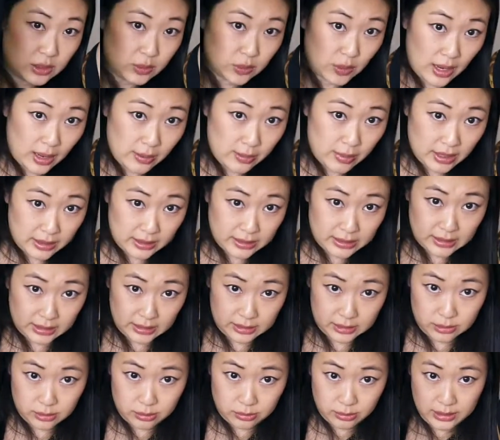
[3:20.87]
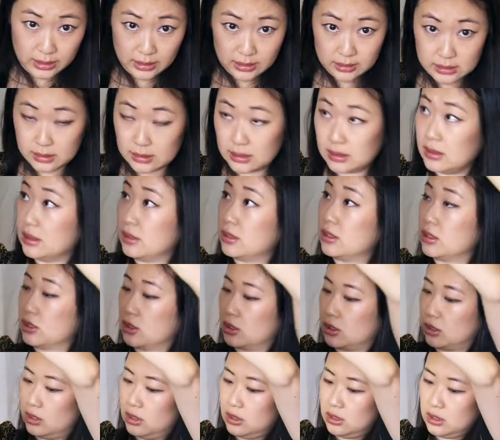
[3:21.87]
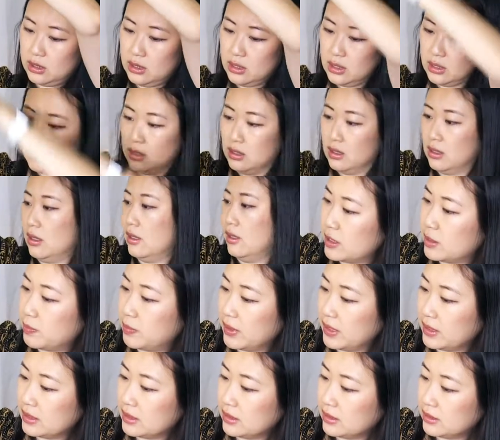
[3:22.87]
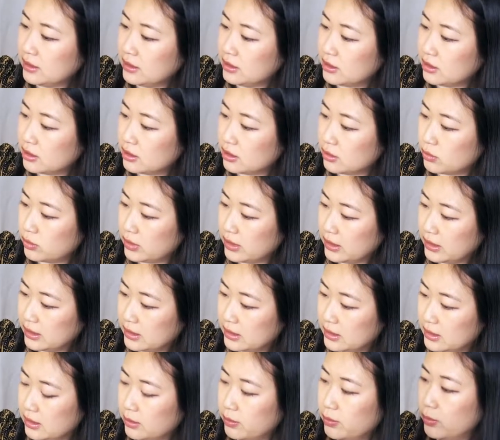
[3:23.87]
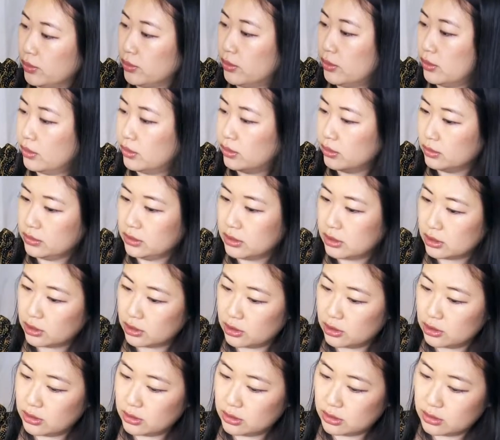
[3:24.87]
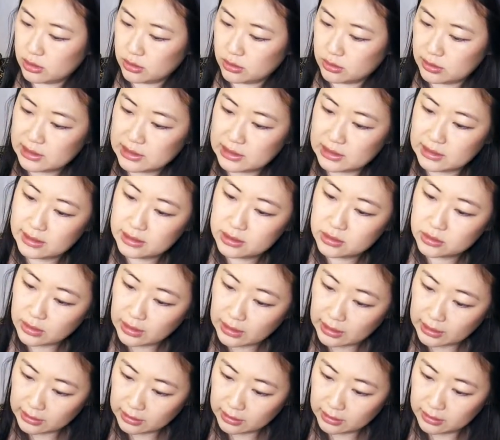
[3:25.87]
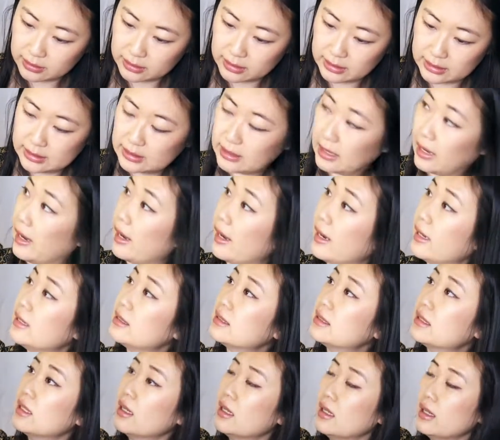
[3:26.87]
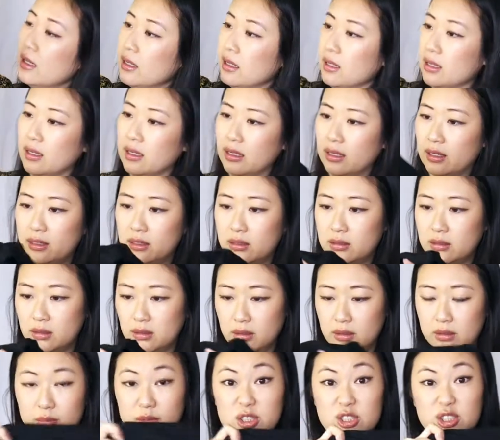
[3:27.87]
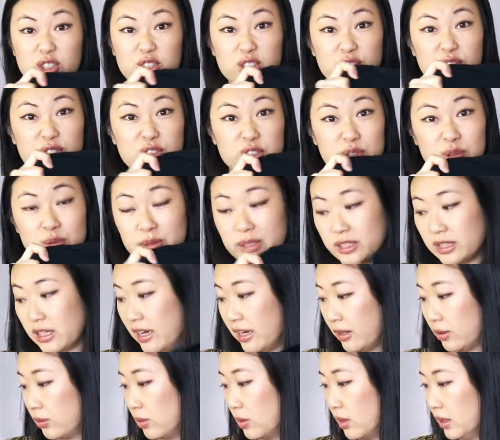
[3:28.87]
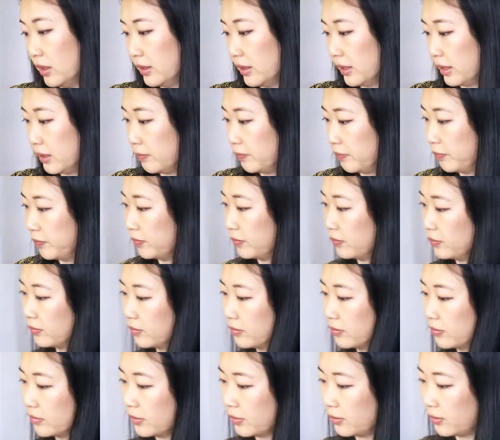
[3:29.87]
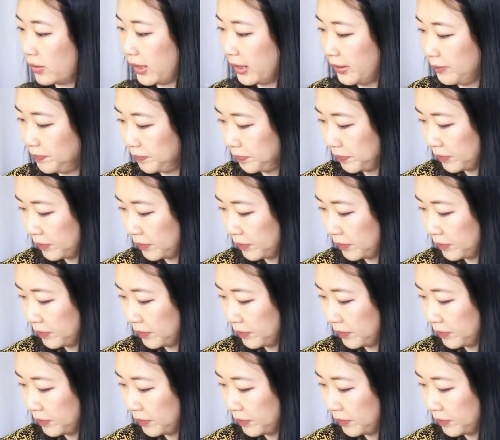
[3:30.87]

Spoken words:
So I bought a size 3. This is the skirt. It's basically just a really simple skirt. There's no slits or anything on the sides, and the material feels really high quality. Okay,